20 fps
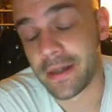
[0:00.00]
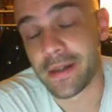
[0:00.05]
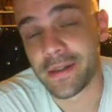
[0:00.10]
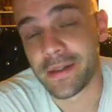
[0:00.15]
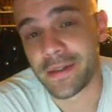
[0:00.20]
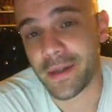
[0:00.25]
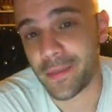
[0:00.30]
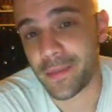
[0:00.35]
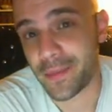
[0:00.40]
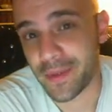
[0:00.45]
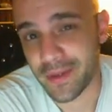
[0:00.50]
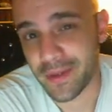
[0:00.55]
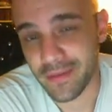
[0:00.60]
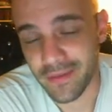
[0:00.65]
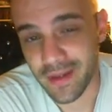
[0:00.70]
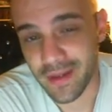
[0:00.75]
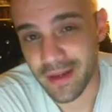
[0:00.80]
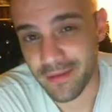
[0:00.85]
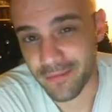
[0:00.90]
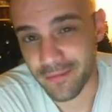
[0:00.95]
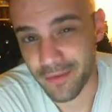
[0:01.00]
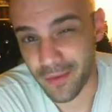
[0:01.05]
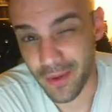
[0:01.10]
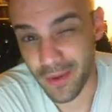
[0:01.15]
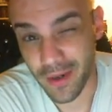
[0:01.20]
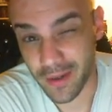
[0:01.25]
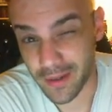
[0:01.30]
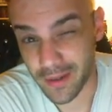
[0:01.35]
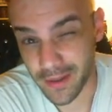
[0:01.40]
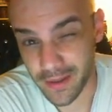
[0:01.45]
something of that
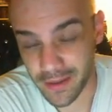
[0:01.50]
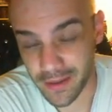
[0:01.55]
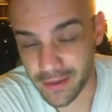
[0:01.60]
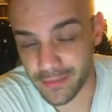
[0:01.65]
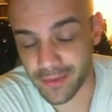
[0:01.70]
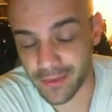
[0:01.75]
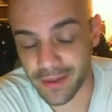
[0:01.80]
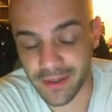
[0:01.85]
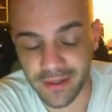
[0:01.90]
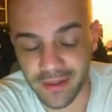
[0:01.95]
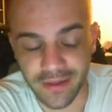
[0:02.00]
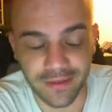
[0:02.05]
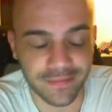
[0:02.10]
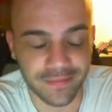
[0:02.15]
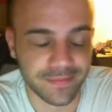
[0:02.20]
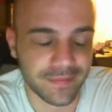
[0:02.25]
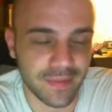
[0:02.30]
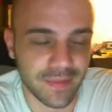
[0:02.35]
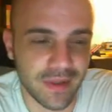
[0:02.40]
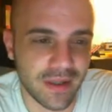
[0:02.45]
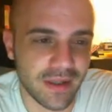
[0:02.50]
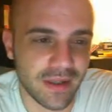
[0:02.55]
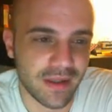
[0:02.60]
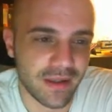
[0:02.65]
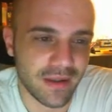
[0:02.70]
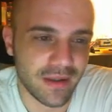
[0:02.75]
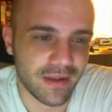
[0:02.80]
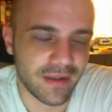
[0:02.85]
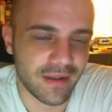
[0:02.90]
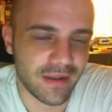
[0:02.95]
variety, where
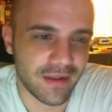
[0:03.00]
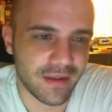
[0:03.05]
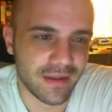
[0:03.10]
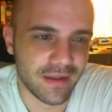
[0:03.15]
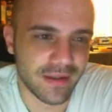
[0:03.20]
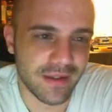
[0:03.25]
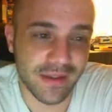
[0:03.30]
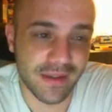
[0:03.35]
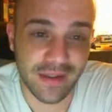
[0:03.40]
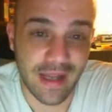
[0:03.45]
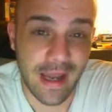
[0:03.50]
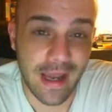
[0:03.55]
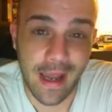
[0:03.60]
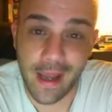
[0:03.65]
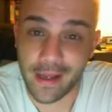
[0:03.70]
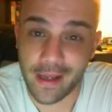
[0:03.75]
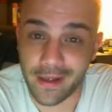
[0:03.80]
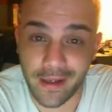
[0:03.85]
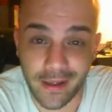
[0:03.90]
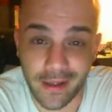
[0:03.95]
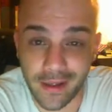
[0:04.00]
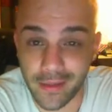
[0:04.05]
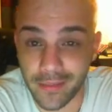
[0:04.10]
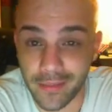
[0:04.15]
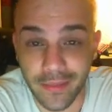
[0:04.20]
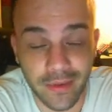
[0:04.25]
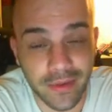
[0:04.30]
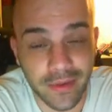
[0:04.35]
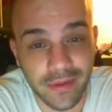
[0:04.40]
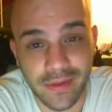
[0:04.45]
it's just a hack
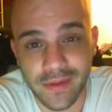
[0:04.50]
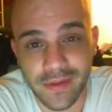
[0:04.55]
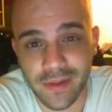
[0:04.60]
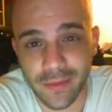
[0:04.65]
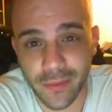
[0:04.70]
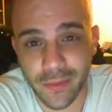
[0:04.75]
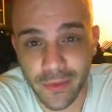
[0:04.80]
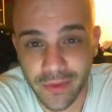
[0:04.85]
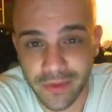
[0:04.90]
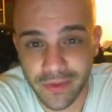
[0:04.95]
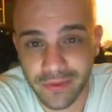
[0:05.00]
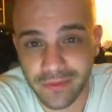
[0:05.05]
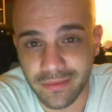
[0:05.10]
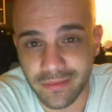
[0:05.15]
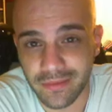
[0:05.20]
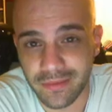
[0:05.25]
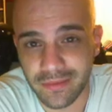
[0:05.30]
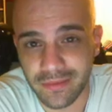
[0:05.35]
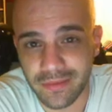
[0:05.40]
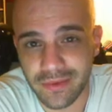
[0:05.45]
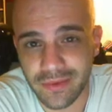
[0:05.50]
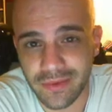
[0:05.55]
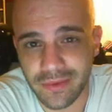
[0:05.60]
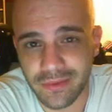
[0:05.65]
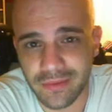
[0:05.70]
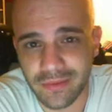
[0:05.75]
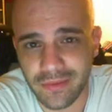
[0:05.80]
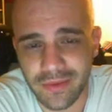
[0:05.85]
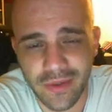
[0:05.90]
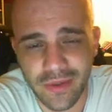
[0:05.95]
game. Someone
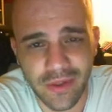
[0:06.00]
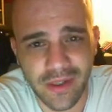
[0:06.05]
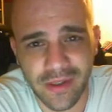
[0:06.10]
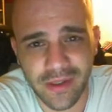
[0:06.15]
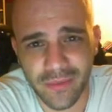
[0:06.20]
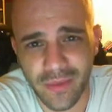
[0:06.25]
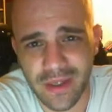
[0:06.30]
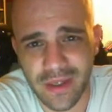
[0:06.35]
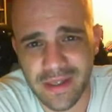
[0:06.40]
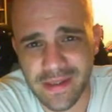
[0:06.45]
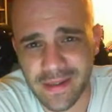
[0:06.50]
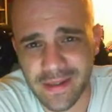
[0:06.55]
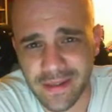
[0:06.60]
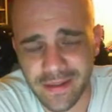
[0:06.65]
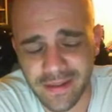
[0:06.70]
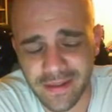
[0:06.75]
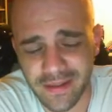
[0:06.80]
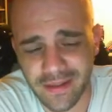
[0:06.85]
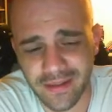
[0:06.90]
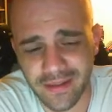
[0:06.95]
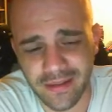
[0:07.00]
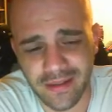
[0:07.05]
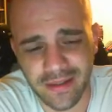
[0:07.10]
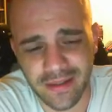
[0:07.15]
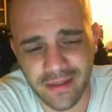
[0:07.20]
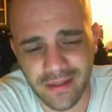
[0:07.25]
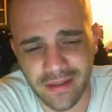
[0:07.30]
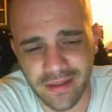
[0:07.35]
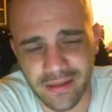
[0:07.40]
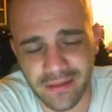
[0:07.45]
took it, redesigned it,
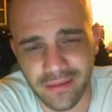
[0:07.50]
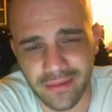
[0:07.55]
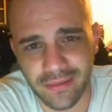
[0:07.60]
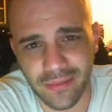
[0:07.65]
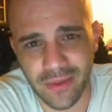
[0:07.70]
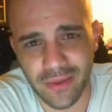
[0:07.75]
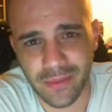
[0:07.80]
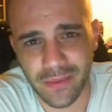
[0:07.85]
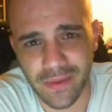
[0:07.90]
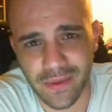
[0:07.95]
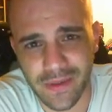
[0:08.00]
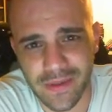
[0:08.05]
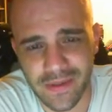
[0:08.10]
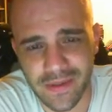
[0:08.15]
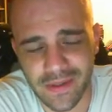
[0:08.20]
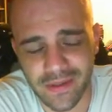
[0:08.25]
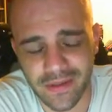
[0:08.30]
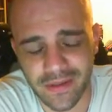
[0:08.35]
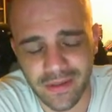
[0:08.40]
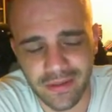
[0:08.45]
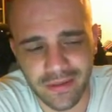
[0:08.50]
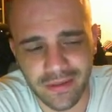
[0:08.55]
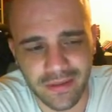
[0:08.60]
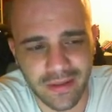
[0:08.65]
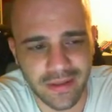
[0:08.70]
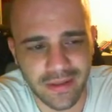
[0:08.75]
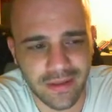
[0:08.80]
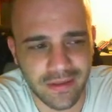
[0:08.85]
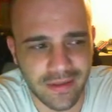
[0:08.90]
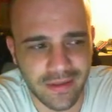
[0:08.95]
and re-released it.
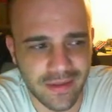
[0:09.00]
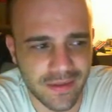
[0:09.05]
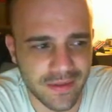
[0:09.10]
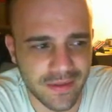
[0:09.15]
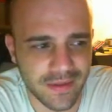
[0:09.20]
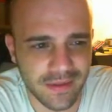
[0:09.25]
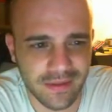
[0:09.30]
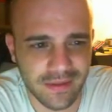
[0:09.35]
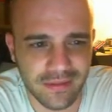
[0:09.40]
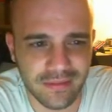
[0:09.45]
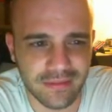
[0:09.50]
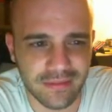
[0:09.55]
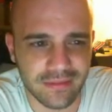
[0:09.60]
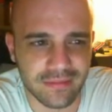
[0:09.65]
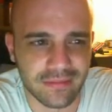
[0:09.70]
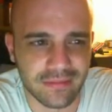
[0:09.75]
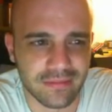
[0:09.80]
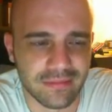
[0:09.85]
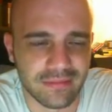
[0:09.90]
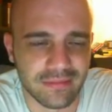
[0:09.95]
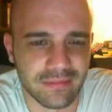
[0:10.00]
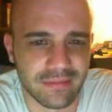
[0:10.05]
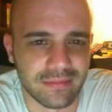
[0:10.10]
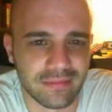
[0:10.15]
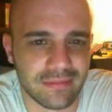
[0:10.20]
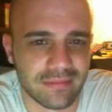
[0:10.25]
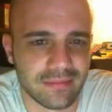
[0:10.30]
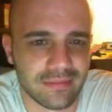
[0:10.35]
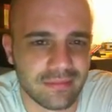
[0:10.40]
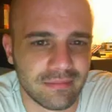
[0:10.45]
And there's
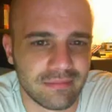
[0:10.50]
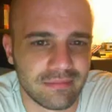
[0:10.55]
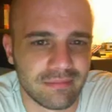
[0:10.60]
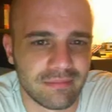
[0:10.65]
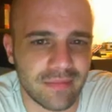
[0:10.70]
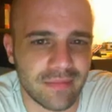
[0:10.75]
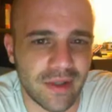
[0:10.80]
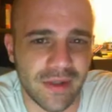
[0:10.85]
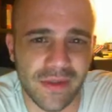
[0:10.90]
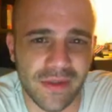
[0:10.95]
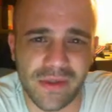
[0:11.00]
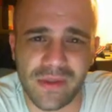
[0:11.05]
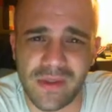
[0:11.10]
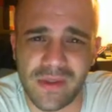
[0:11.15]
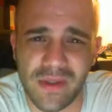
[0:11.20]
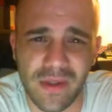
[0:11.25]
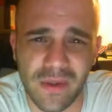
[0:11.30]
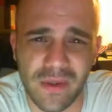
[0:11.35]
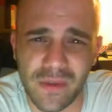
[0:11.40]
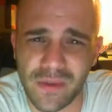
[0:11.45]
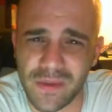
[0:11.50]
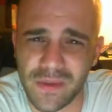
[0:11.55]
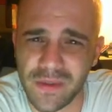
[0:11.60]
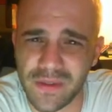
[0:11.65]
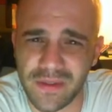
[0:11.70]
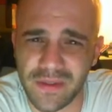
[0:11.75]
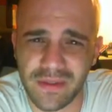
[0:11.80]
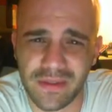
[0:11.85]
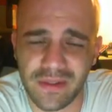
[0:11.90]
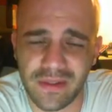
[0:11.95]
hundreds of
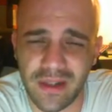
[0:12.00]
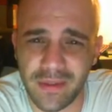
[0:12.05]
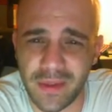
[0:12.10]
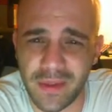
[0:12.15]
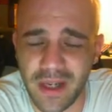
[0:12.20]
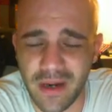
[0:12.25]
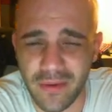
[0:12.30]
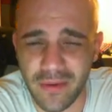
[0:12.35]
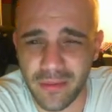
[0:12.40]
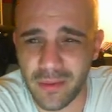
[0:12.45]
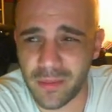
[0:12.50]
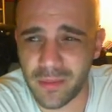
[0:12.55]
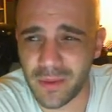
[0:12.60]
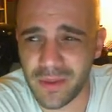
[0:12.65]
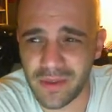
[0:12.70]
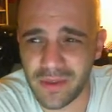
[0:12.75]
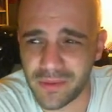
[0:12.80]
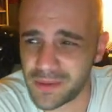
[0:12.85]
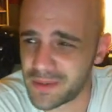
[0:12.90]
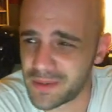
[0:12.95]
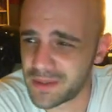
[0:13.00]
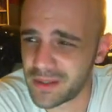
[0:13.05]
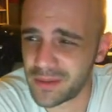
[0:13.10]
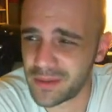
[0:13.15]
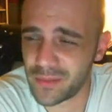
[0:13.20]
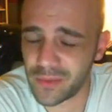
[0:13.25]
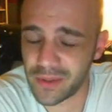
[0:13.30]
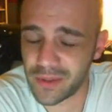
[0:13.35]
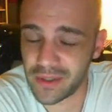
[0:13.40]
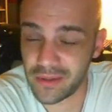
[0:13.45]
those. I mean, I remember there were
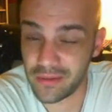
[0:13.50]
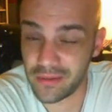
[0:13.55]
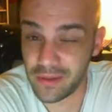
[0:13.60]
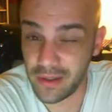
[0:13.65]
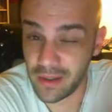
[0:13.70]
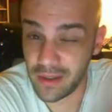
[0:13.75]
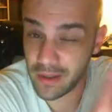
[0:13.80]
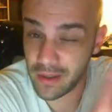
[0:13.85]
some when you'd